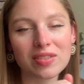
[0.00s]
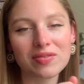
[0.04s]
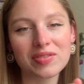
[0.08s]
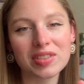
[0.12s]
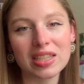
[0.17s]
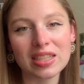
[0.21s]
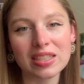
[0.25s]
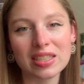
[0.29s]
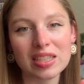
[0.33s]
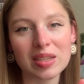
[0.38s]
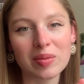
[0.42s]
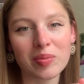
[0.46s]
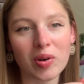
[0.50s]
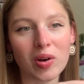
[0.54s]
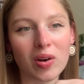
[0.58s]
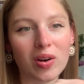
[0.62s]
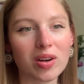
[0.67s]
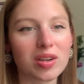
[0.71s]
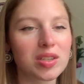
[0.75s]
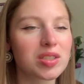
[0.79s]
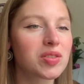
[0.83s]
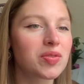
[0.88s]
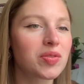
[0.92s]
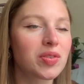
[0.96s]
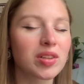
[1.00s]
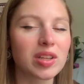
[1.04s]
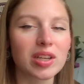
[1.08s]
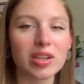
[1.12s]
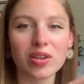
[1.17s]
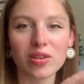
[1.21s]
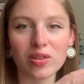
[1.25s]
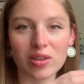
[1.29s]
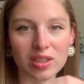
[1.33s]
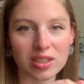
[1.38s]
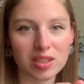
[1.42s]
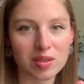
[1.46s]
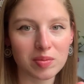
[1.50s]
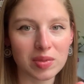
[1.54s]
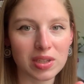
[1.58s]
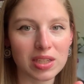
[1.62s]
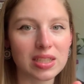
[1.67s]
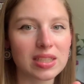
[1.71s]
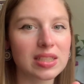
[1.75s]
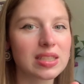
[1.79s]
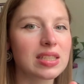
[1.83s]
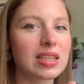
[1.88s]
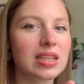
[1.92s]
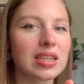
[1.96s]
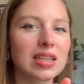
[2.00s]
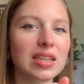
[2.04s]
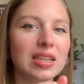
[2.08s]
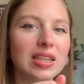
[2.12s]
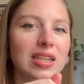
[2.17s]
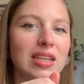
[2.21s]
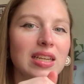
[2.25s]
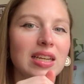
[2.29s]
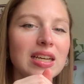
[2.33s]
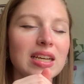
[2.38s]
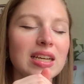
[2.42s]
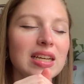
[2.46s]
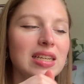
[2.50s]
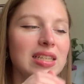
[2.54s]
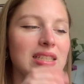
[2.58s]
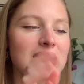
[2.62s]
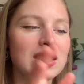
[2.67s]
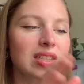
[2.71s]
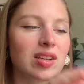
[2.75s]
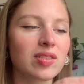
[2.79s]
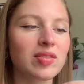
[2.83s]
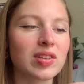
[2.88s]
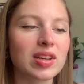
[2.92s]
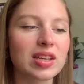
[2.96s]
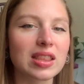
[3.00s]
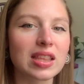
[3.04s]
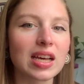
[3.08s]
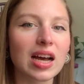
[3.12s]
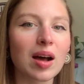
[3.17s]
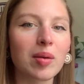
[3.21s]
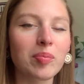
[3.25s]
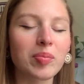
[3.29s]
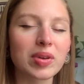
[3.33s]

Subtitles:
Scentsy bars for like Christmas and stuff like that.